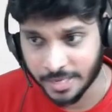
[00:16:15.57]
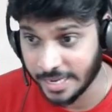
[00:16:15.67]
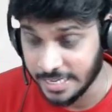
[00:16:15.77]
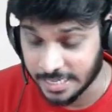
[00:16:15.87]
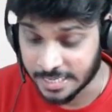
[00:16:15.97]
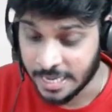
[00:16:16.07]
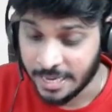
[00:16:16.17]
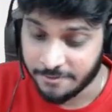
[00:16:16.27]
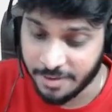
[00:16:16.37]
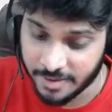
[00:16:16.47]
Getting it?
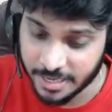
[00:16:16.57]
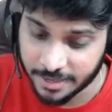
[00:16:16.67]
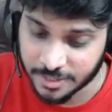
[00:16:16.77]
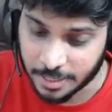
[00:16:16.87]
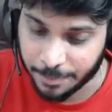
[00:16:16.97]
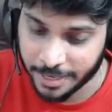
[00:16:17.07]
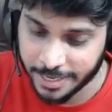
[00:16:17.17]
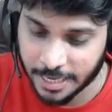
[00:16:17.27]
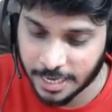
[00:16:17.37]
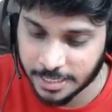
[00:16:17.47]
We will give
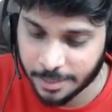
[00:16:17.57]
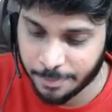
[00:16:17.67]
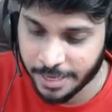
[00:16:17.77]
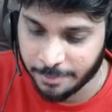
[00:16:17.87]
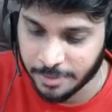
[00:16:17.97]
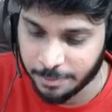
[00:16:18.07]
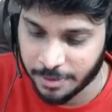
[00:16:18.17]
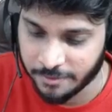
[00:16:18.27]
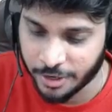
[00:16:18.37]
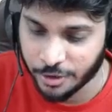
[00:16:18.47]
separate RTP,
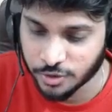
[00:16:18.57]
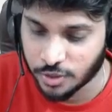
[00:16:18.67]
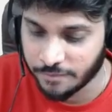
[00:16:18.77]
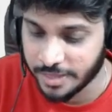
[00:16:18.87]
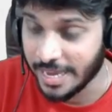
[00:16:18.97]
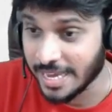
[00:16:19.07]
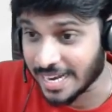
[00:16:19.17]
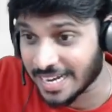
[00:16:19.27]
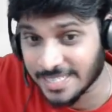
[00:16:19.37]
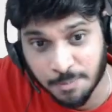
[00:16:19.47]
MTP videos of the
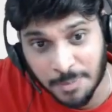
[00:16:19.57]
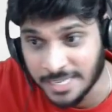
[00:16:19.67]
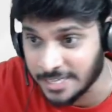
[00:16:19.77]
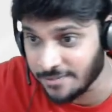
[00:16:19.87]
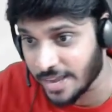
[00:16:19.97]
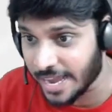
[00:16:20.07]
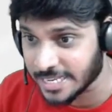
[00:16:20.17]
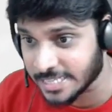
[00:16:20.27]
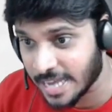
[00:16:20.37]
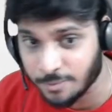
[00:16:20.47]
respective
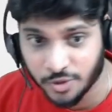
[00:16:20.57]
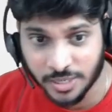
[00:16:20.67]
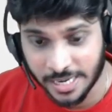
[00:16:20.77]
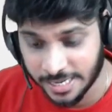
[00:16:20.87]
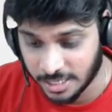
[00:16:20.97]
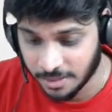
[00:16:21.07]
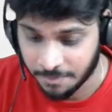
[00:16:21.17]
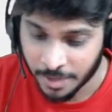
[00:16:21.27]
exams related.